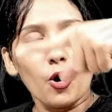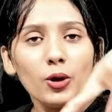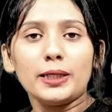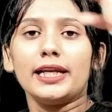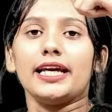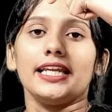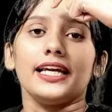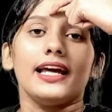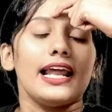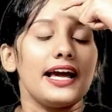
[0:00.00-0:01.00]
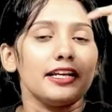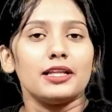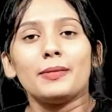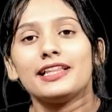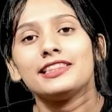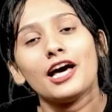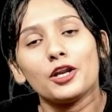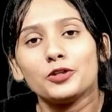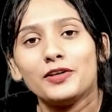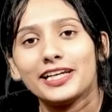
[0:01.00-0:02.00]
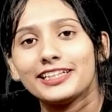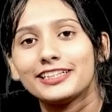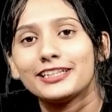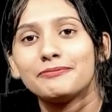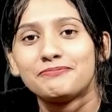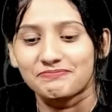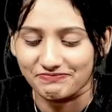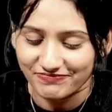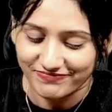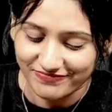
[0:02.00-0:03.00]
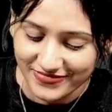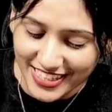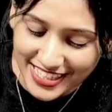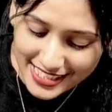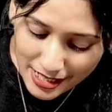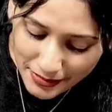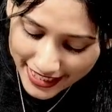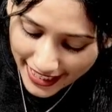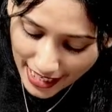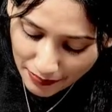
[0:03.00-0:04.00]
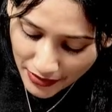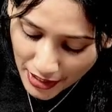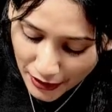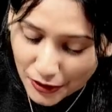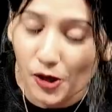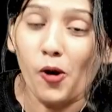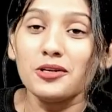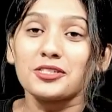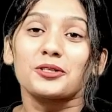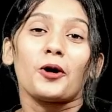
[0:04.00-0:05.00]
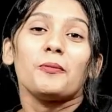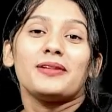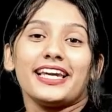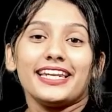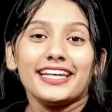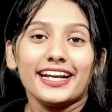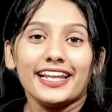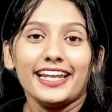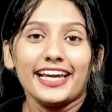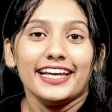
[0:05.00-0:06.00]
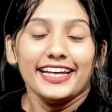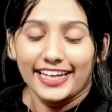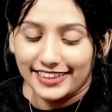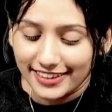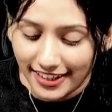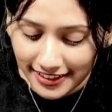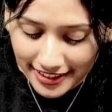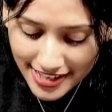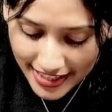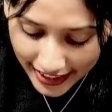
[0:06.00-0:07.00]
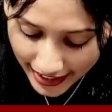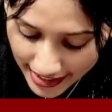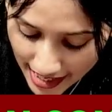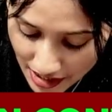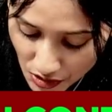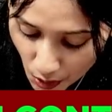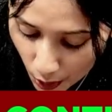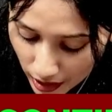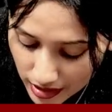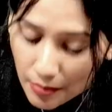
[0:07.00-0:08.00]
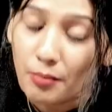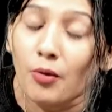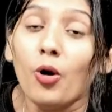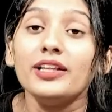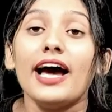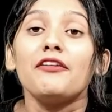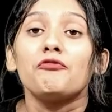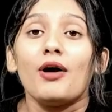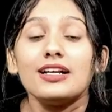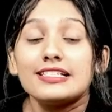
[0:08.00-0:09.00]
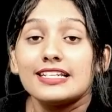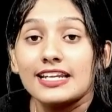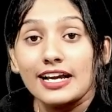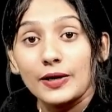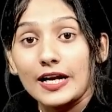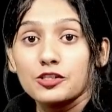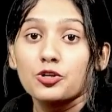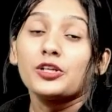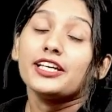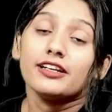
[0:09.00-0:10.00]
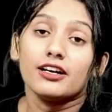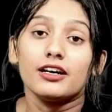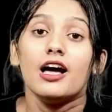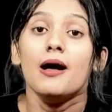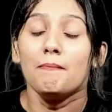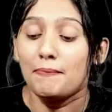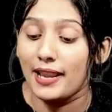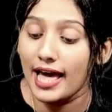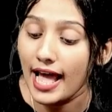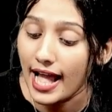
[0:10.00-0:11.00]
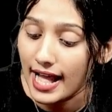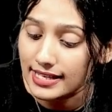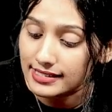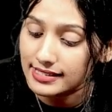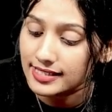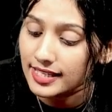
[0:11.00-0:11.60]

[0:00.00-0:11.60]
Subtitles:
total area land ne nammal endarunu vilikkunathu. Yes, namukkariyam gross cropped area analle, endana area sown more than once in an agricultural year plus,